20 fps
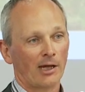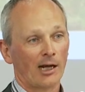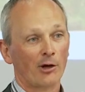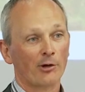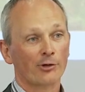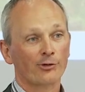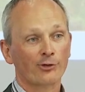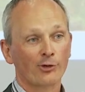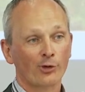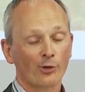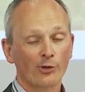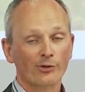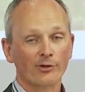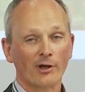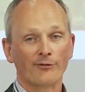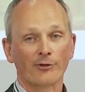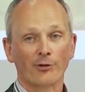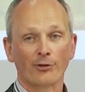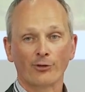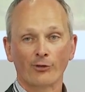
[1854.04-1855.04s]
And our
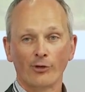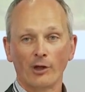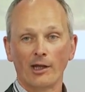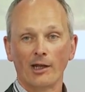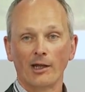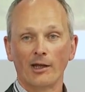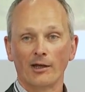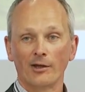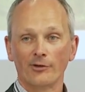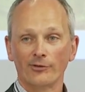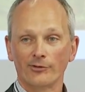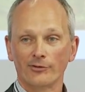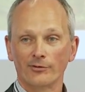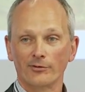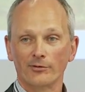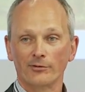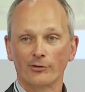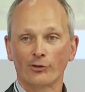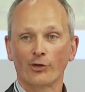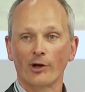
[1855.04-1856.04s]
students, after three years,
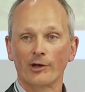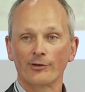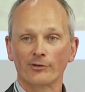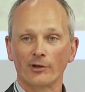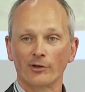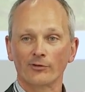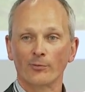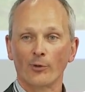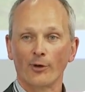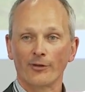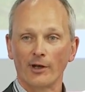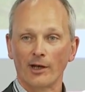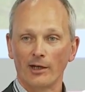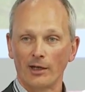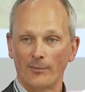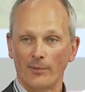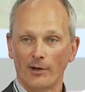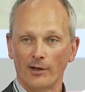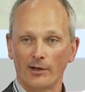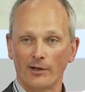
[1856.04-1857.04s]
trust us more than
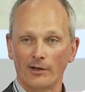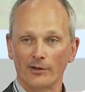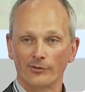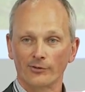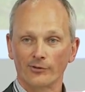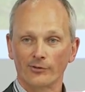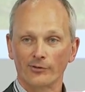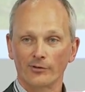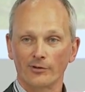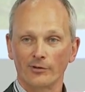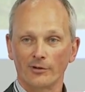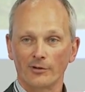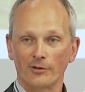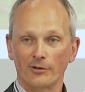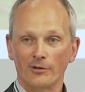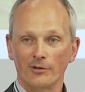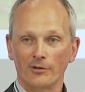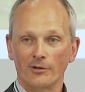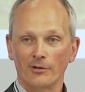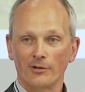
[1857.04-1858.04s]
anybody else.
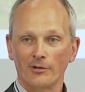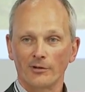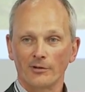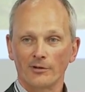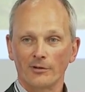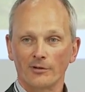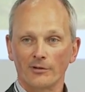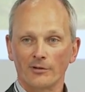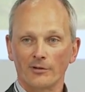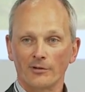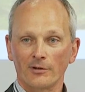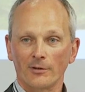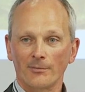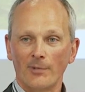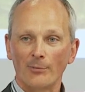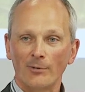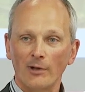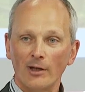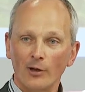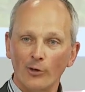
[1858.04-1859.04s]

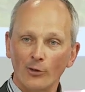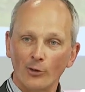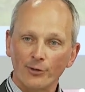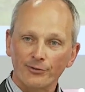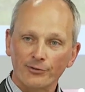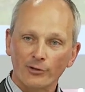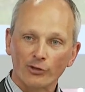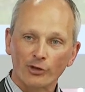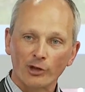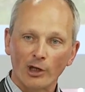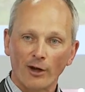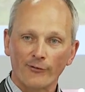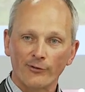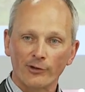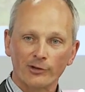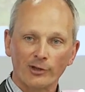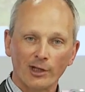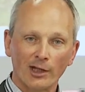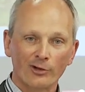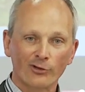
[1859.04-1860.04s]
But we lose the share
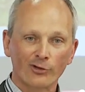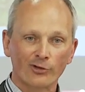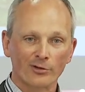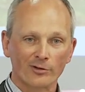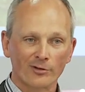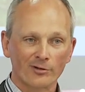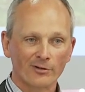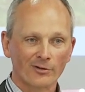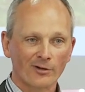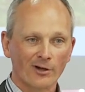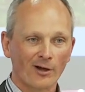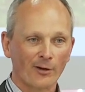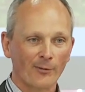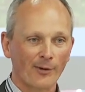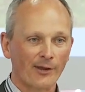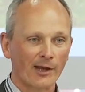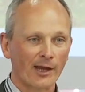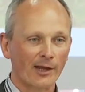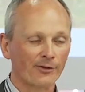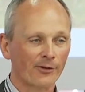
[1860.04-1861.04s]
of attention uh,
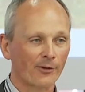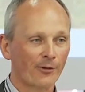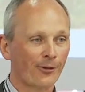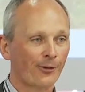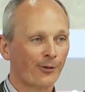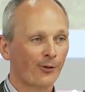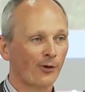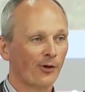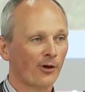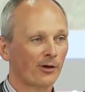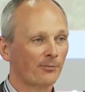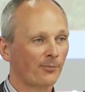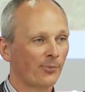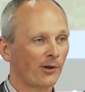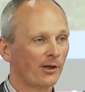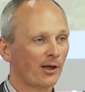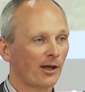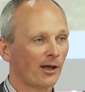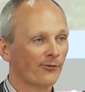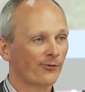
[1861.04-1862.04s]
when they get the third
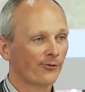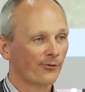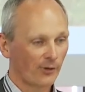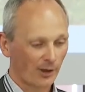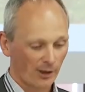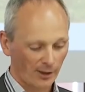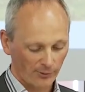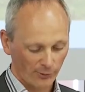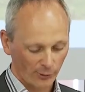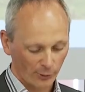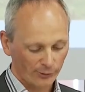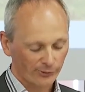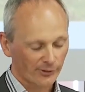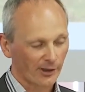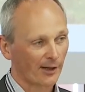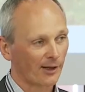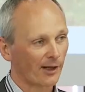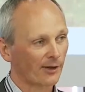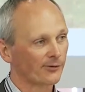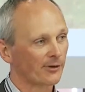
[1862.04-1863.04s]
PDF uh,
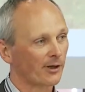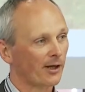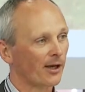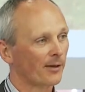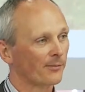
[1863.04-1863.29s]
newsletter as an